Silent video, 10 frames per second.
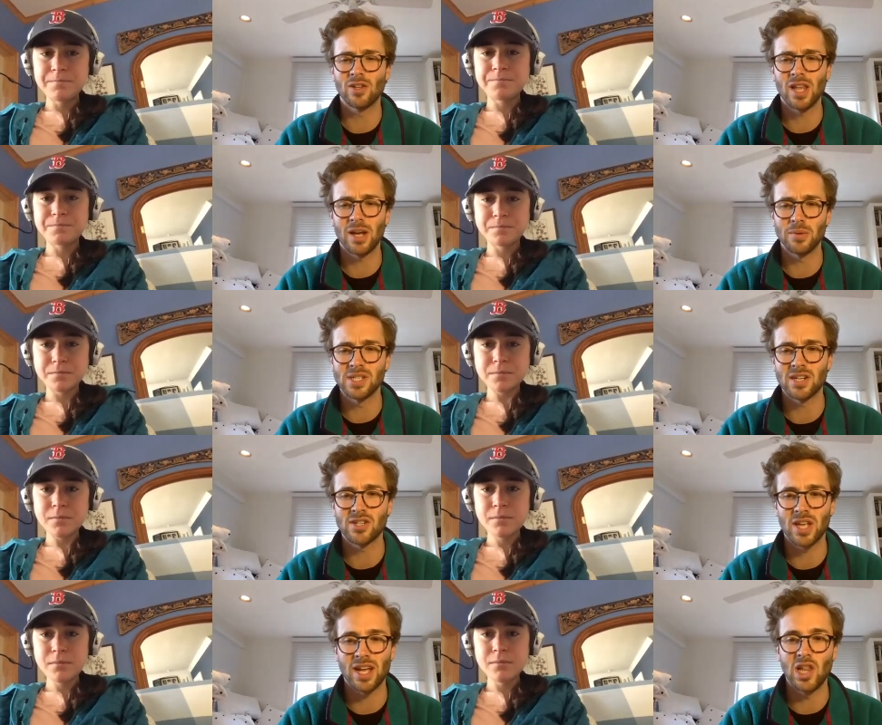Speaker 1: look like with
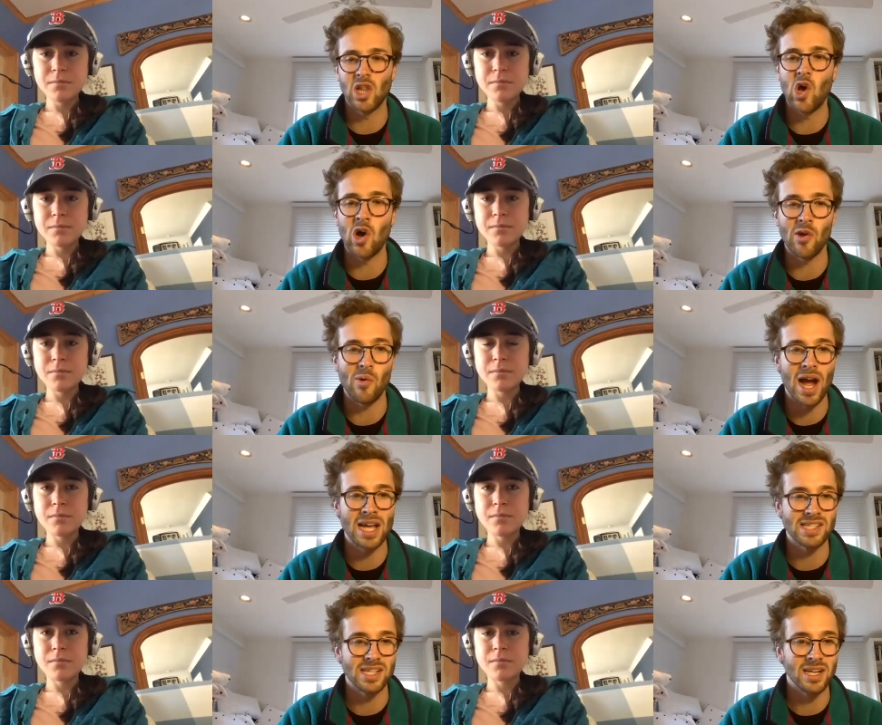such like a long
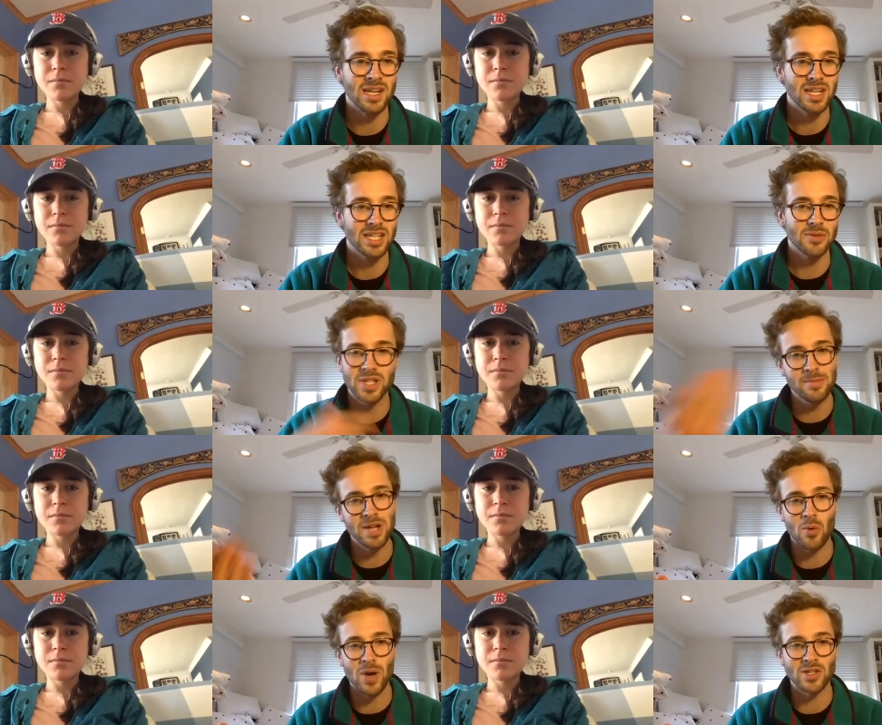horizon because it was
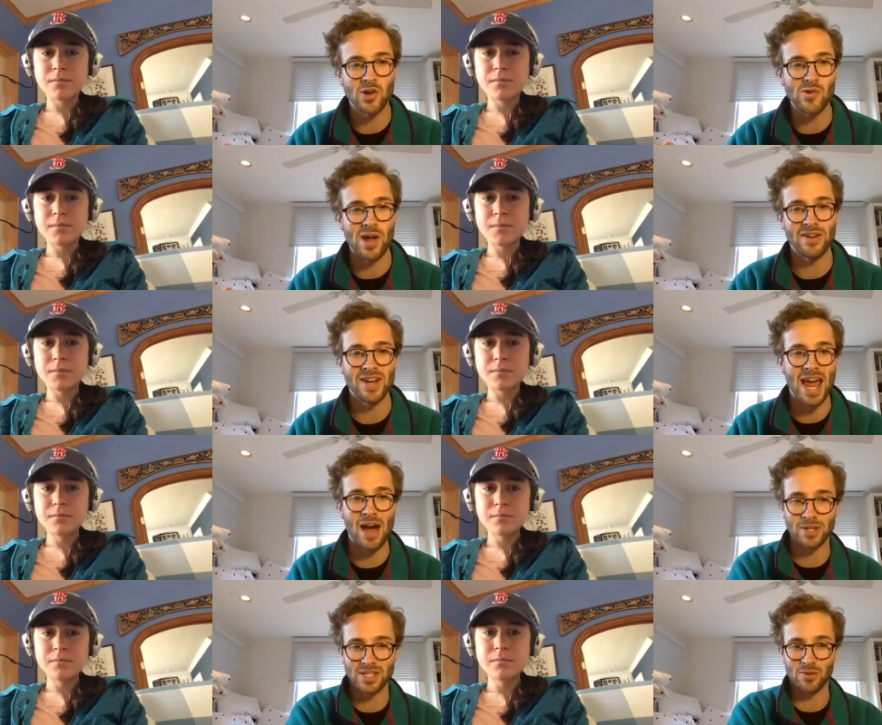going to be a quick turnaround and
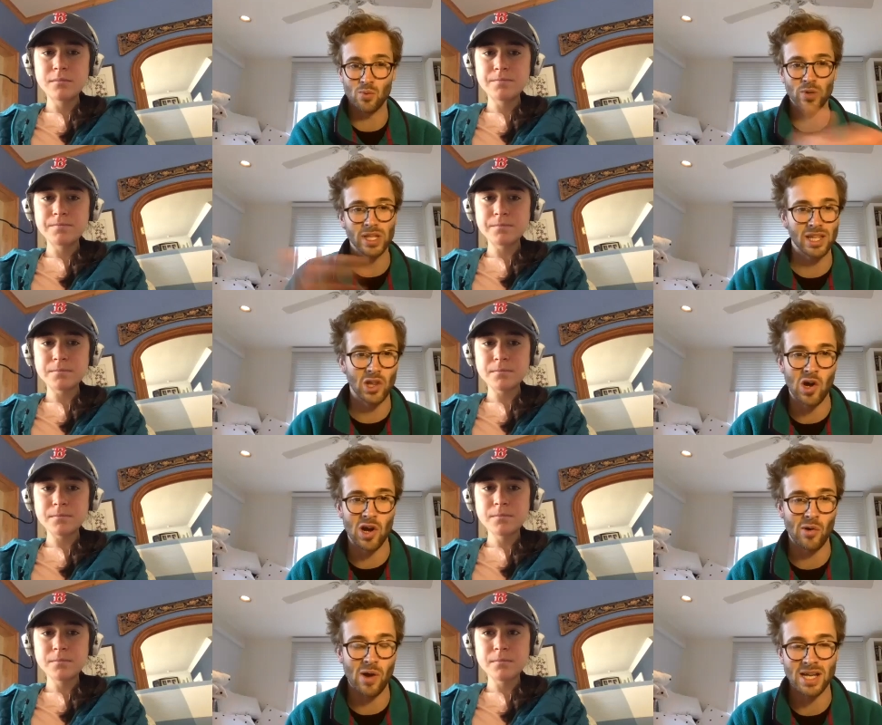now it's a really
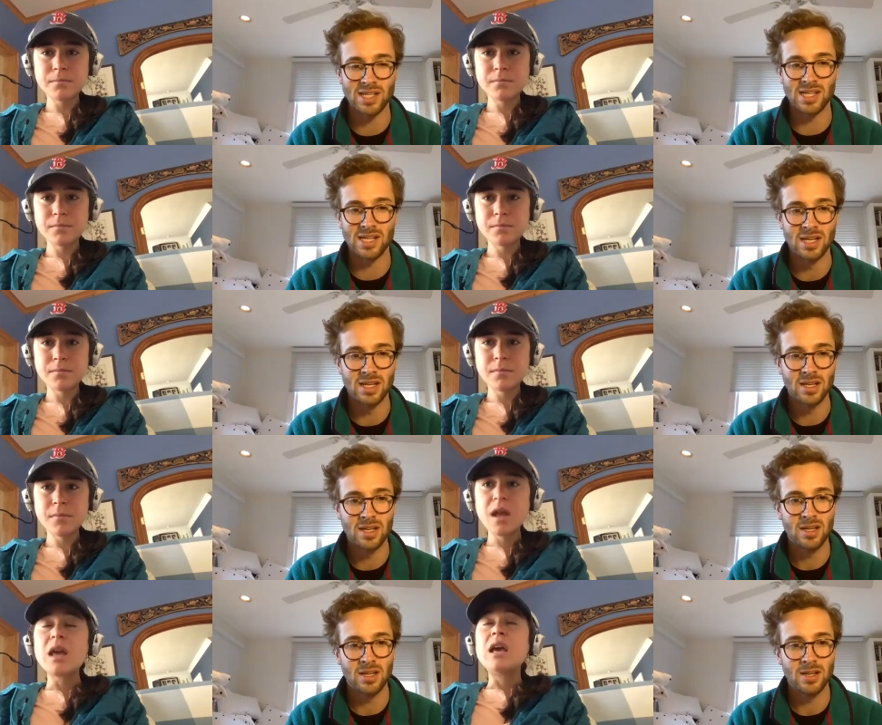long horizon
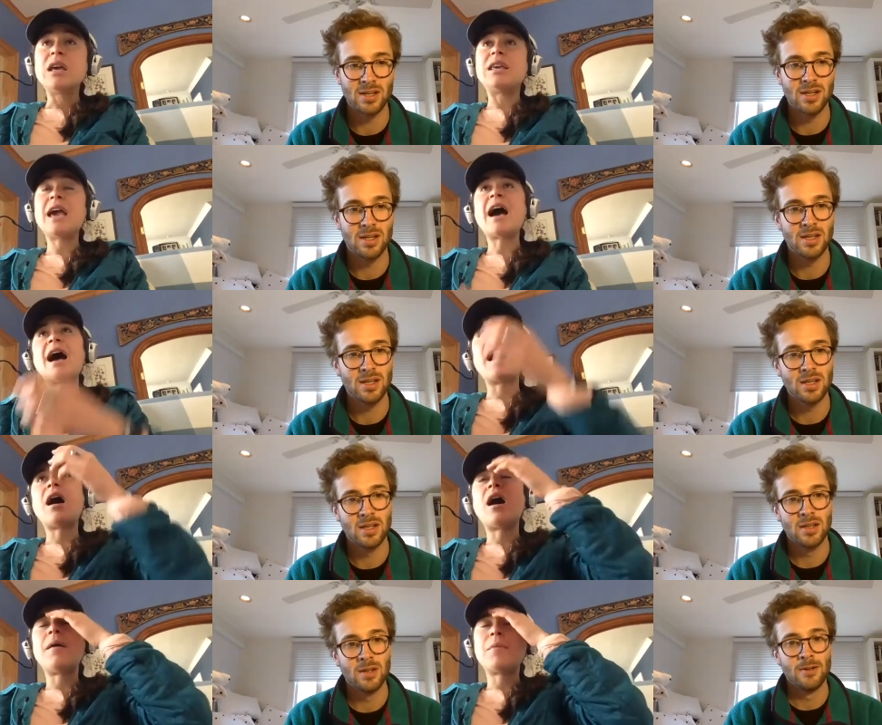
Speaker 2: yeah
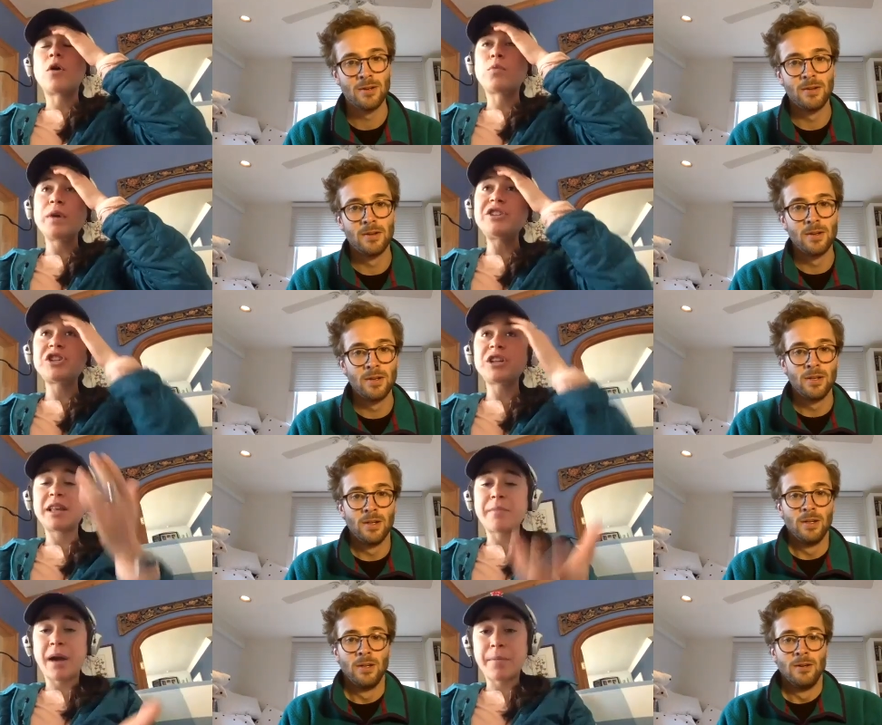um
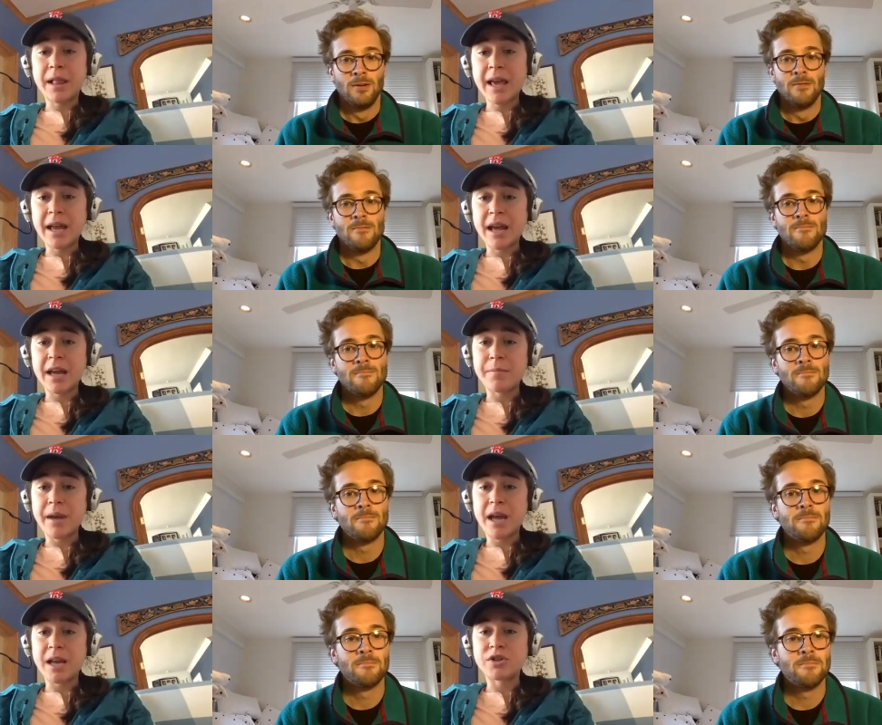originally my plan had
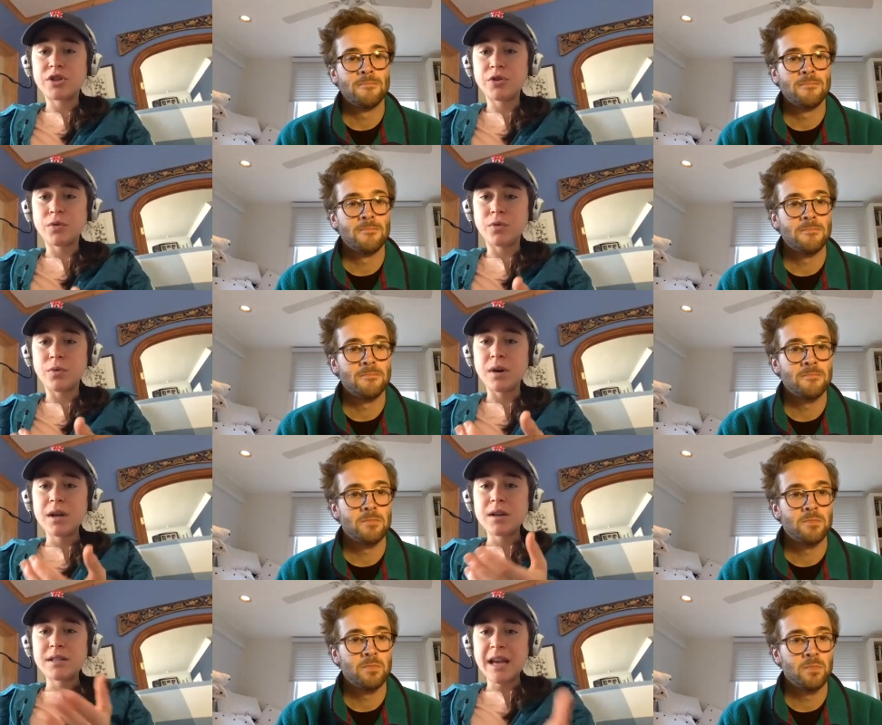been to
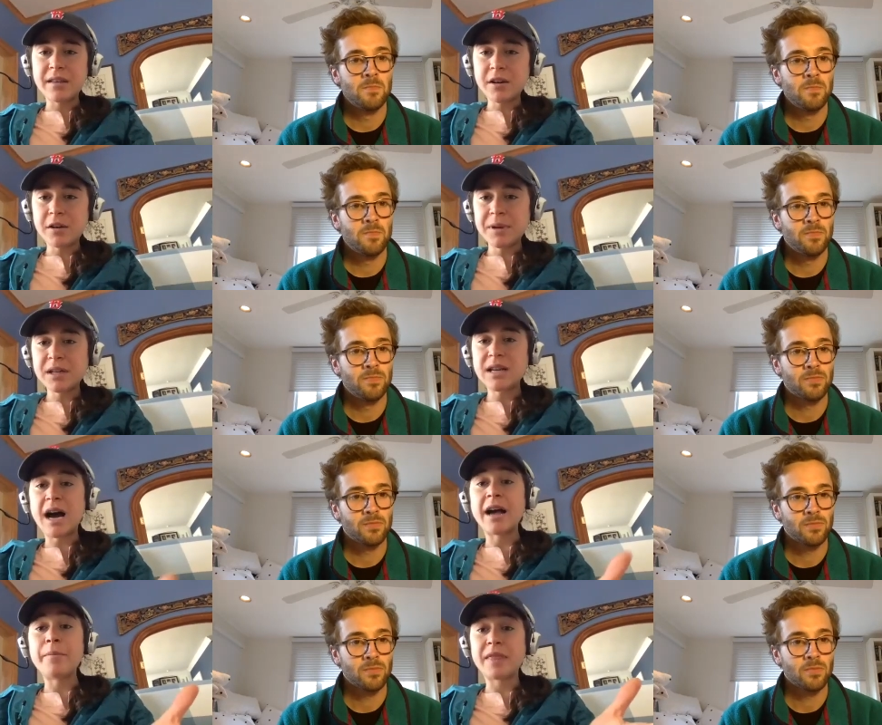take a little bit of
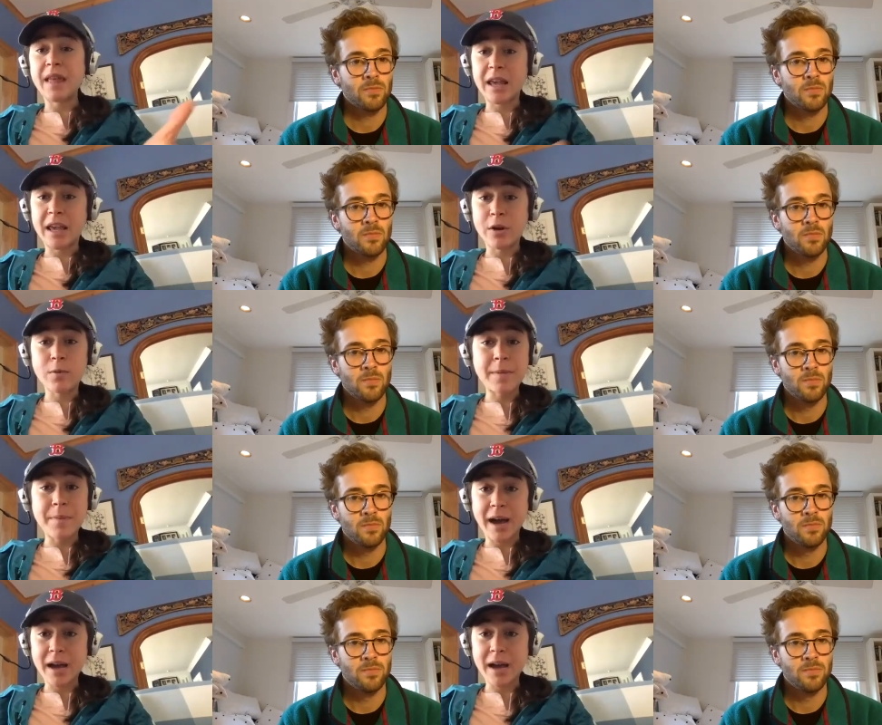time but then gear right back